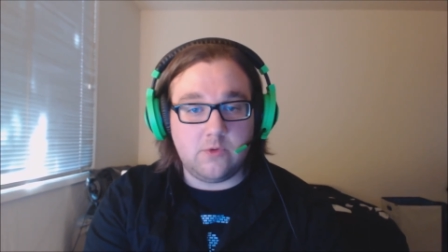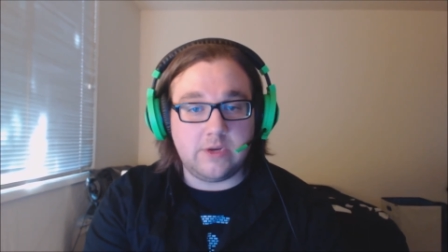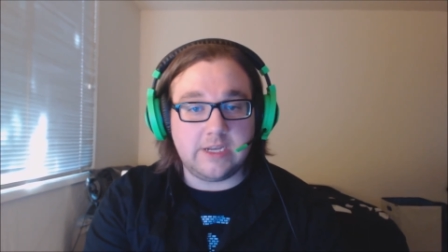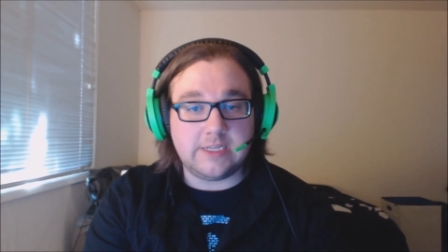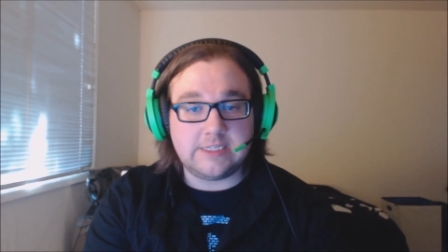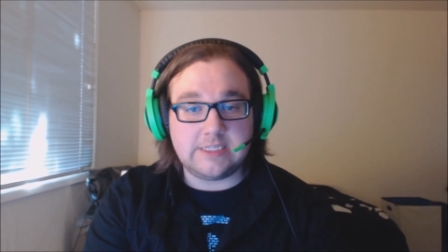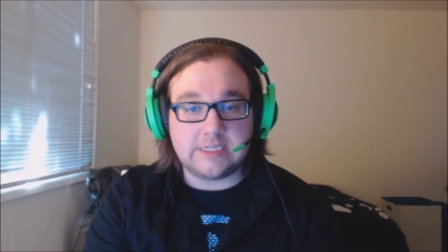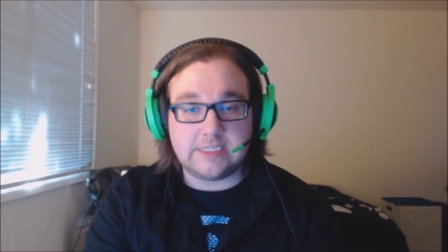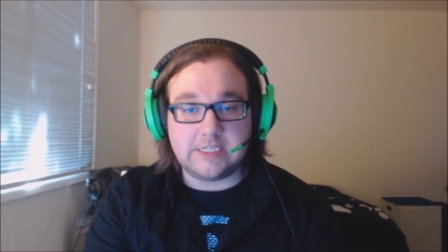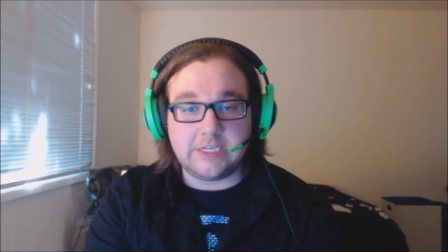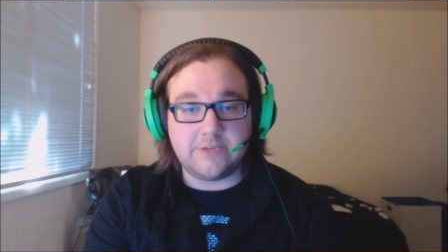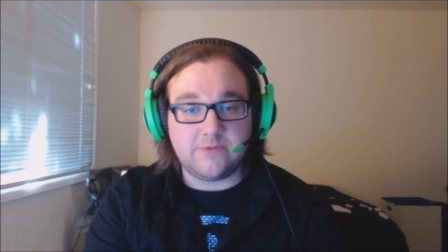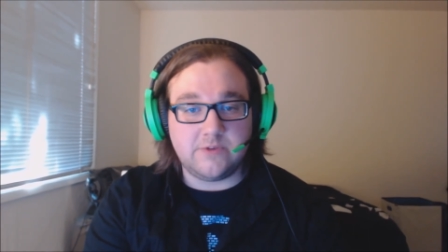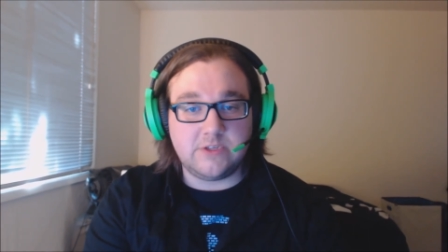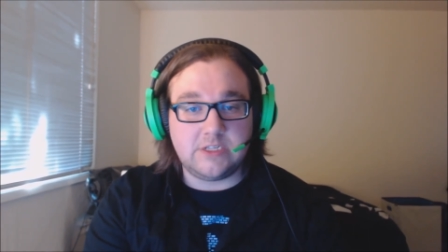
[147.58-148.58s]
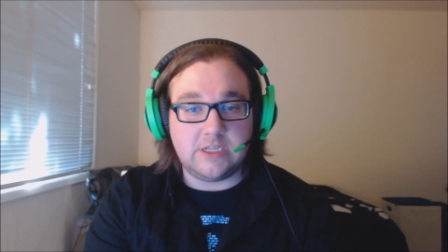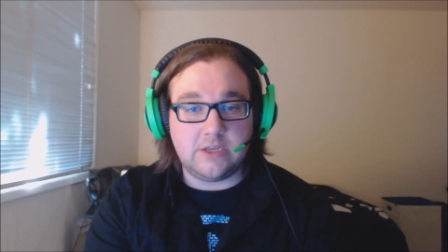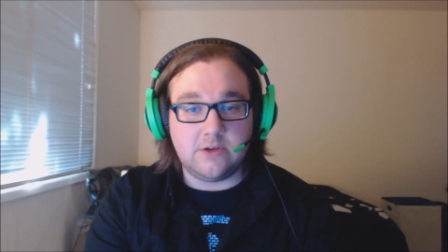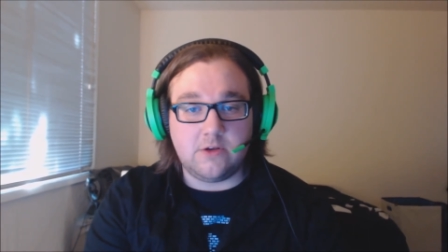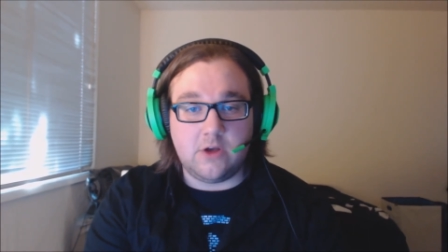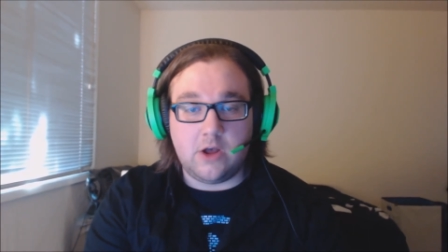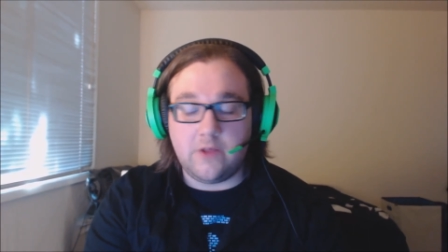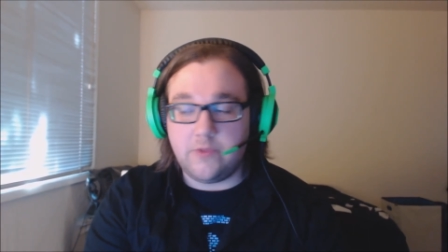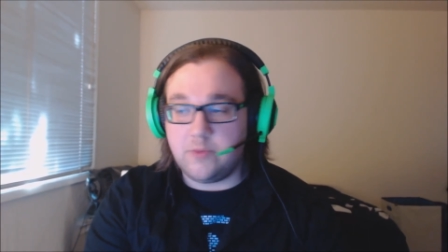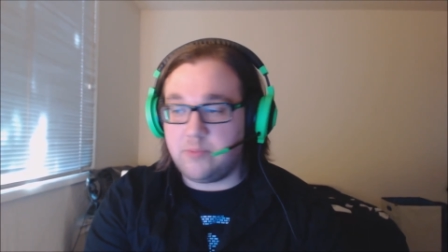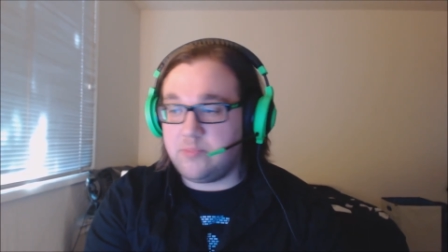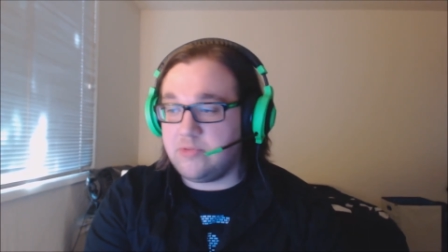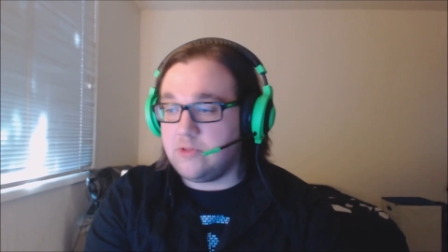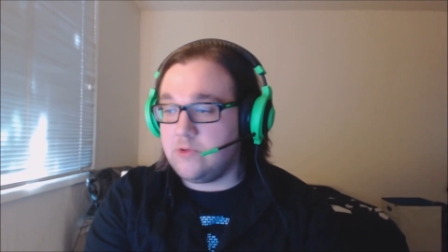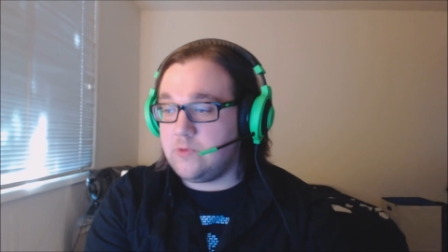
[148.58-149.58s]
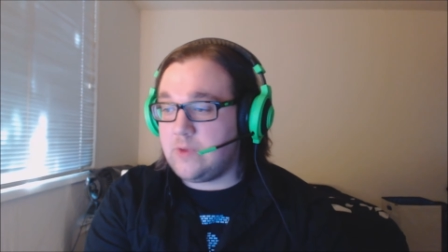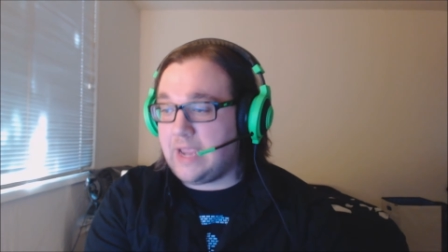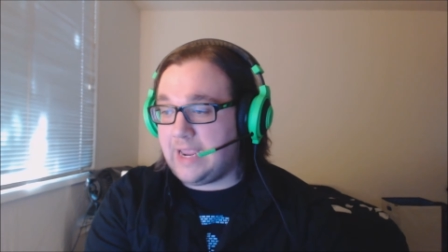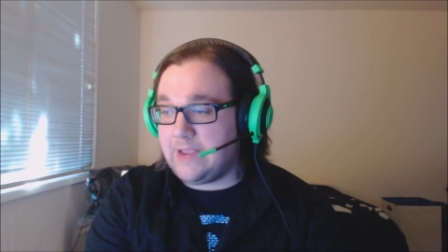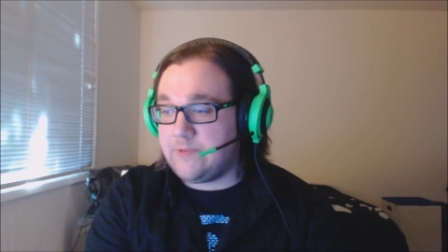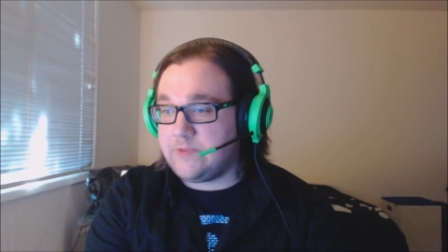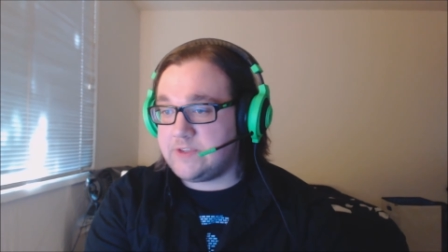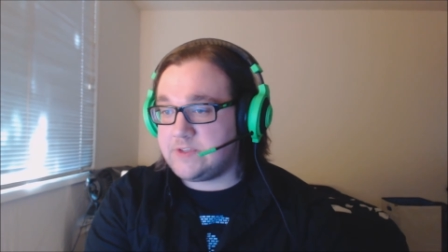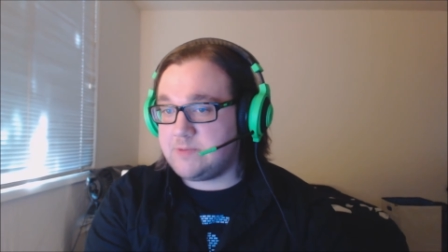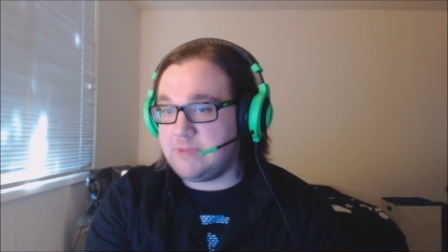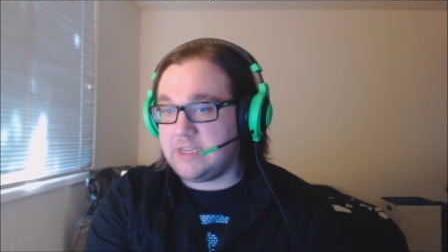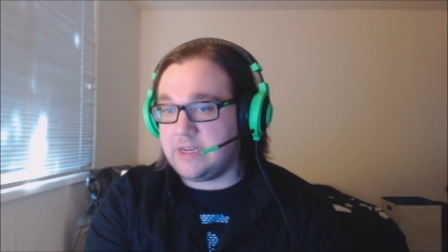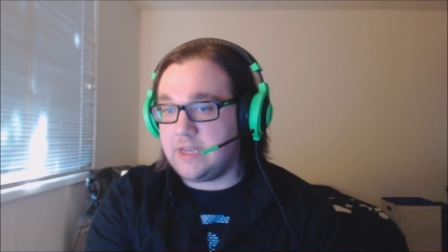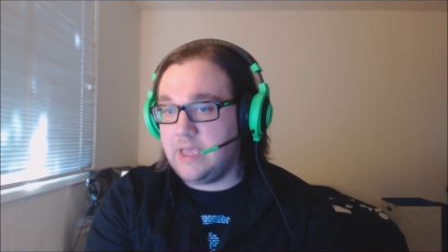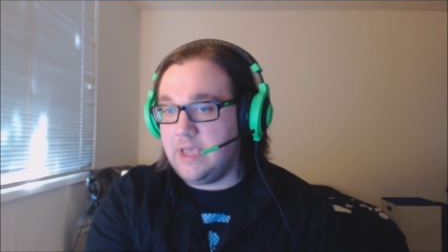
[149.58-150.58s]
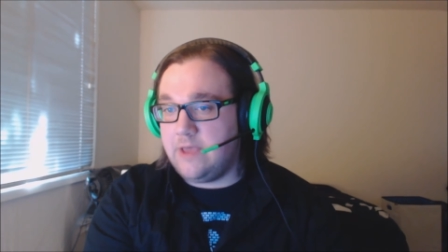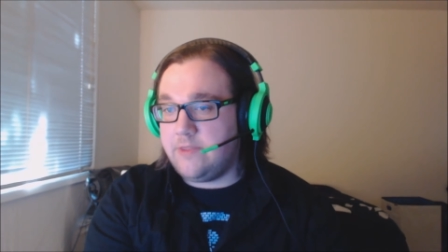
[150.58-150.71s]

We'll get a successful steal on the blue and the speed.